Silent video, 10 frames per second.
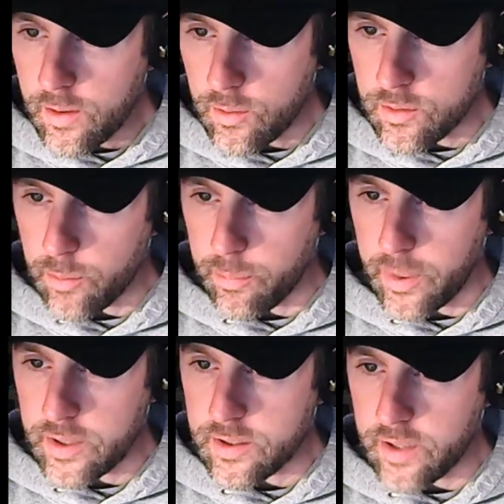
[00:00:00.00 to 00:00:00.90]
What's the
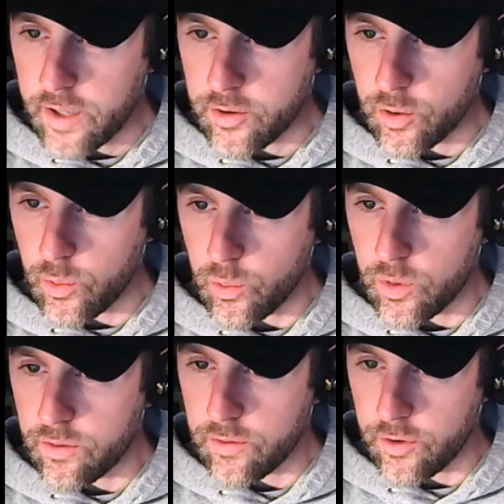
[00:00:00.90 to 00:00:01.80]
best natural
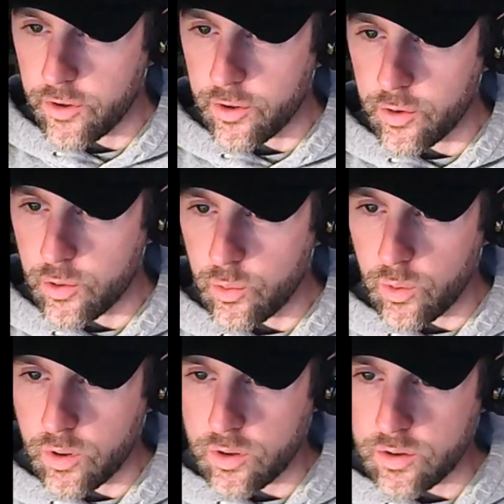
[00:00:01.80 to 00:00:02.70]
wood for New
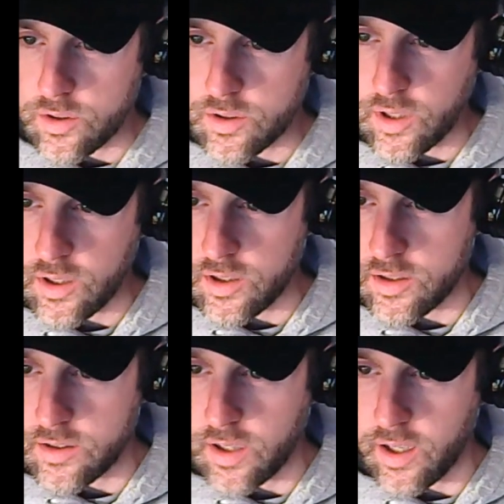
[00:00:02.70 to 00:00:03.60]
World cichlid
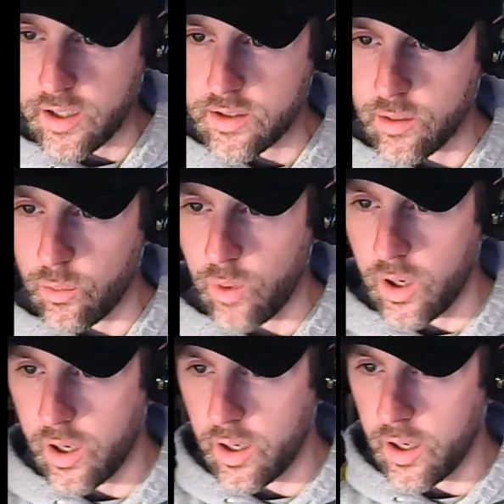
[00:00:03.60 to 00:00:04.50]
tanks and
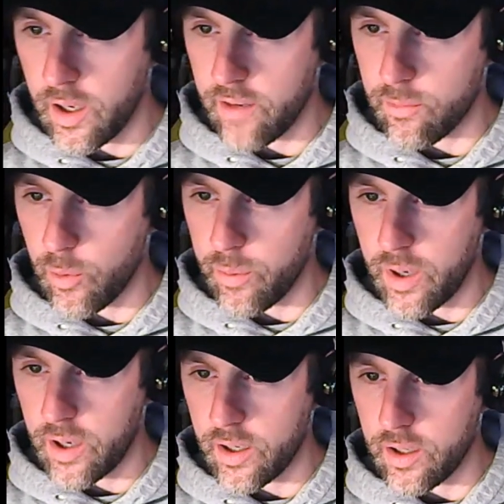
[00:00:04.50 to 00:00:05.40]
why? I have
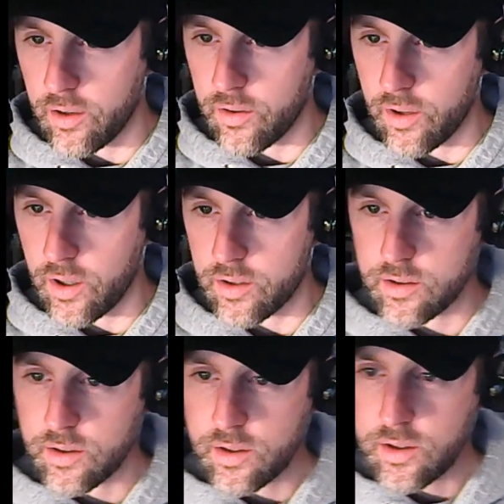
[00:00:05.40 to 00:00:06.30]
Mopani, your
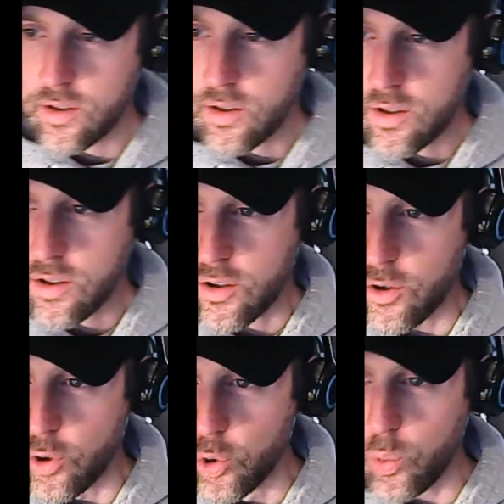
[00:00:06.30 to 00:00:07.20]
thoughts.
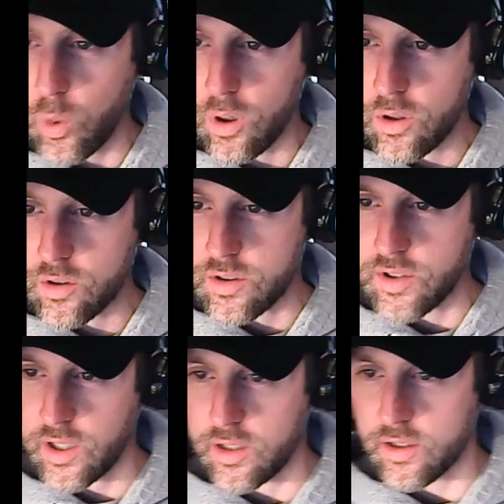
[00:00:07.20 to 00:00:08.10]
New World
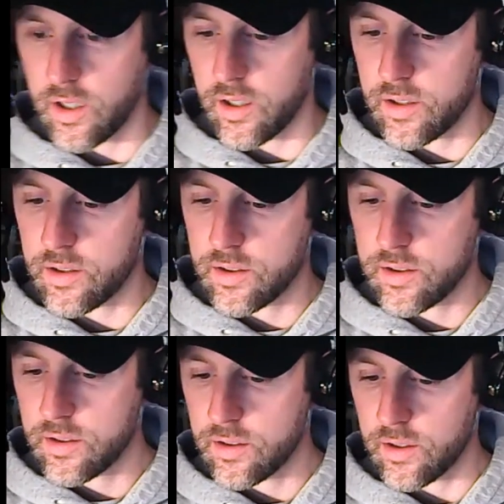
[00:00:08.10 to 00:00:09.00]
cichlid tanks.
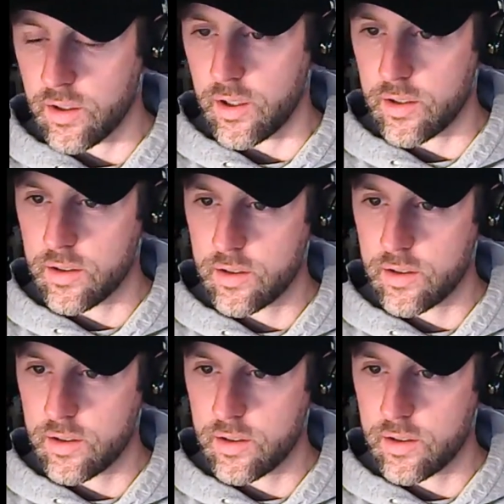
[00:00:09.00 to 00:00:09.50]
All right.